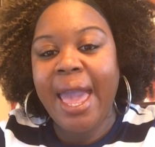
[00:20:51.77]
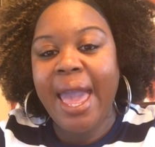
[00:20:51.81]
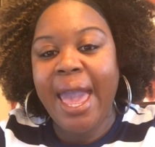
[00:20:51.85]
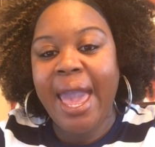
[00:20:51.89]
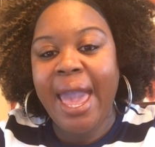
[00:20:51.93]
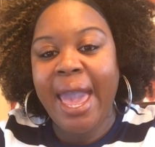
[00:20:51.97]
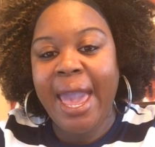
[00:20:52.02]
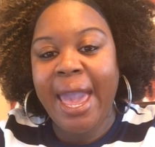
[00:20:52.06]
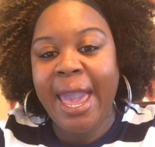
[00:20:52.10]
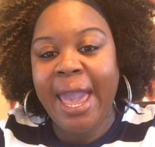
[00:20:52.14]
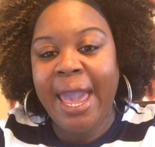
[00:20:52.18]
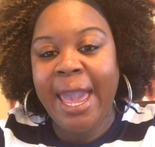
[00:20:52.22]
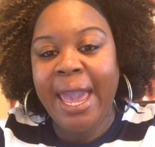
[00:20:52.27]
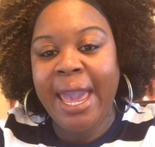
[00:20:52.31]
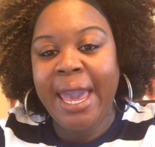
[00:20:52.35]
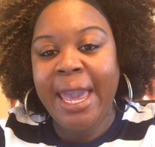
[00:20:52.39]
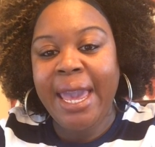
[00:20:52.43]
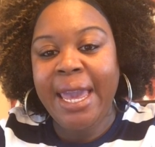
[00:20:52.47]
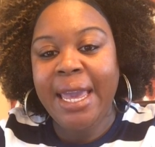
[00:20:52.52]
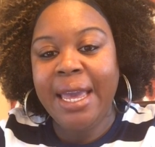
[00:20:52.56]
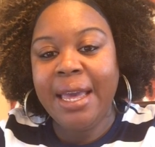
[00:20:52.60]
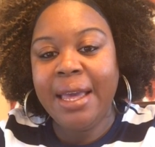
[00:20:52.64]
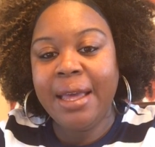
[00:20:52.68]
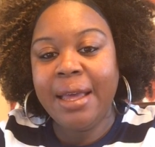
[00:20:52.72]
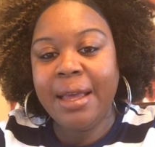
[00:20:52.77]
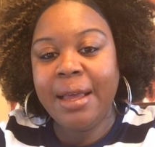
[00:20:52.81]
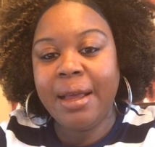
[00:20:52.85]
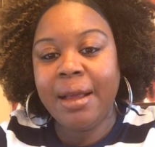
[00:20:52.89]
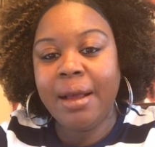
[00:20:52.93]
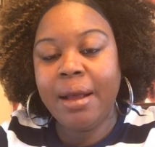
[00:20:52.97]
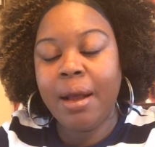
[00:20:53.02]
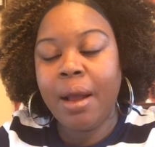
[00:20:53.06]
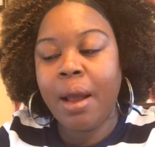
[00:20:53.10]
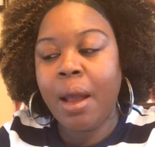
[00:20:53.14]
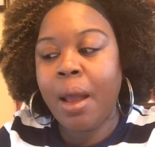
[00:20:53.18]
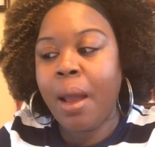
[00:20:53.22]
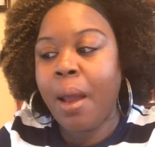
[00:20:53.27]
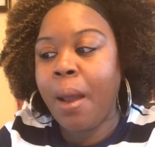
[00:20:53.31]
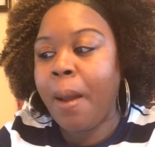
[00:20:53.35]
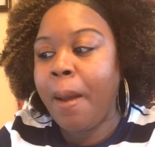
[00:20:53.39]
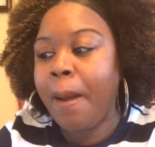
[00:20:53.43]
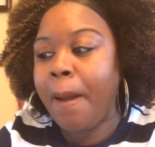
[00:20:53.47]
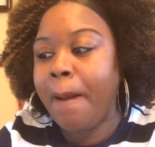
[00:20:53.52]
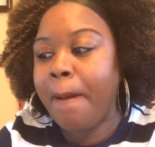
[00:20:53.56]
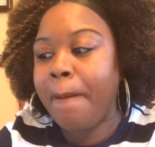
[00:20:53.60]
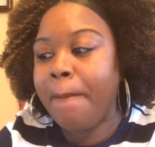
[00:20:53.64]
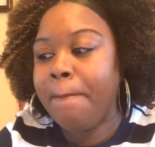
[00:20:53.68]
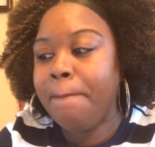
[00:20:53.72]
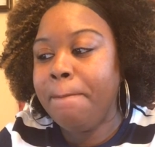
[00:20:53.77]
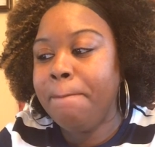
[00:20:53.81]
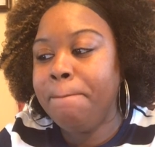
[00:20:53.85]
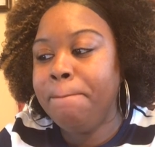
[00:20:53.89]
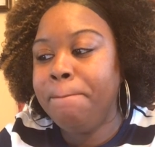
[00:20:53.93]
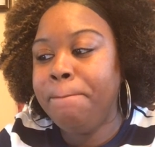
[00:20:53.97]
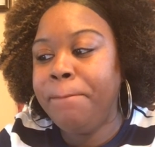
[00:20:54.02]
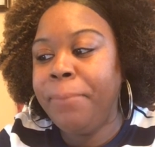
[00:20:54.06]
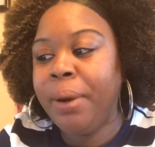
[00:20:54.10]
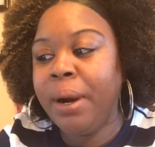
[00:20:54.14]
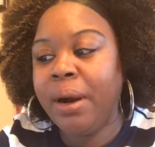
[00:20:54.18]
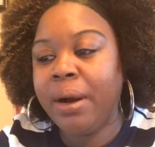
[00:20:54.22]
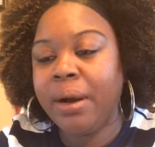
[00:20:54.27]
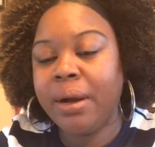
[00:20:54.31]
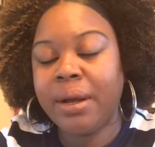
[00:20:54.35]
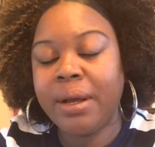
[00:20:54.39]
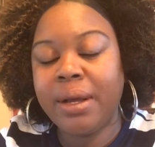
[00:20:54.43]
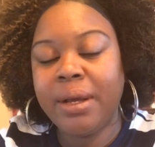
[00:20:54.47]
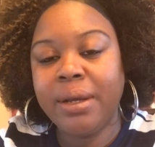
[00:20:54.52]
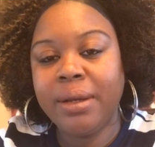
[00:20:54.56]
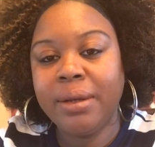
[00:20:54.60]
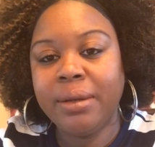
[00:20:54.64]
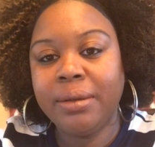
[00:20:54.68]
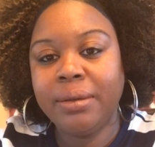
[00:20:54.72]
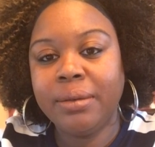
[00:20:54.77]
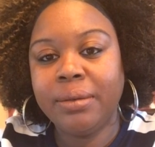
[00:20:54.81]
a book.